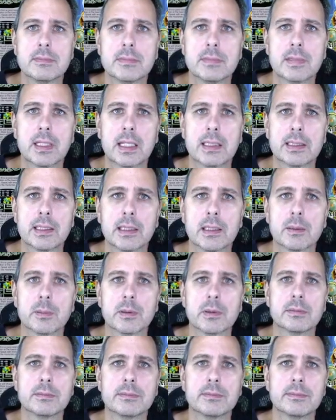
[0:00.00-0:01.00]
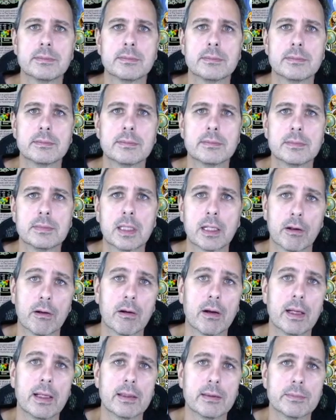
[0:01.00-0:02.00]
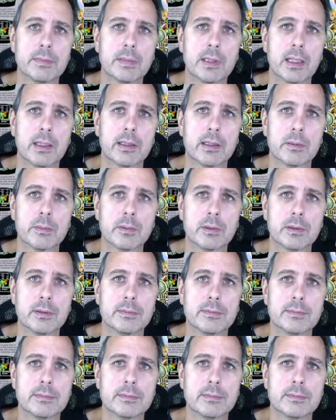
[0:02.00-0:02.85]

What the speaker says: Not terrible. Not great. Not terrible.